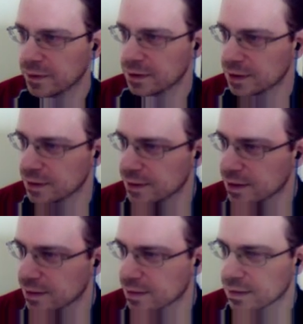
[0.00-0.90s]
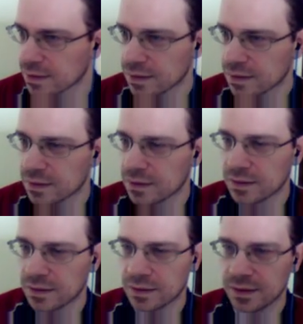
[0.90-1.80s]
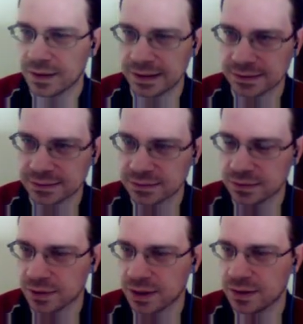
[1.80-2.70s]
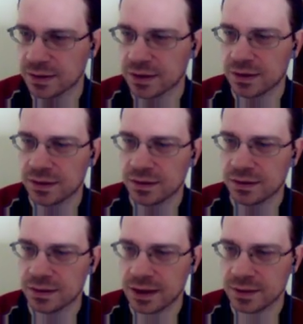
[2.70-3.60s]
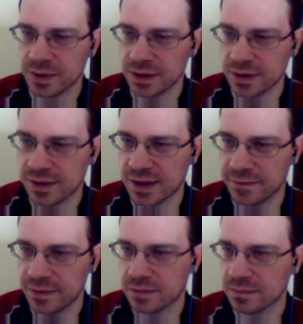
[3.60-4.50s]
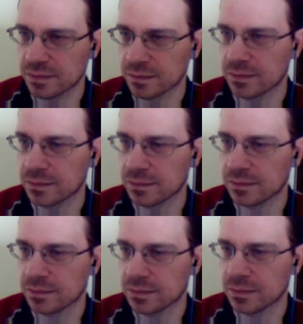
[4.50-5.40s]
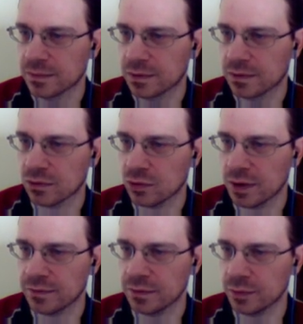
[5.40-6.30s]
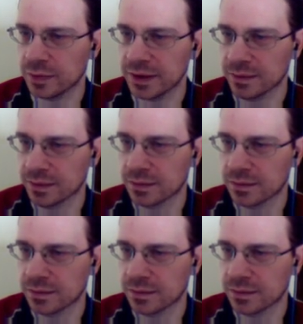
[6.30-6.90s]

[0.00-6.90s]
Bunch of things. Okay, knight bd7. So what will you play?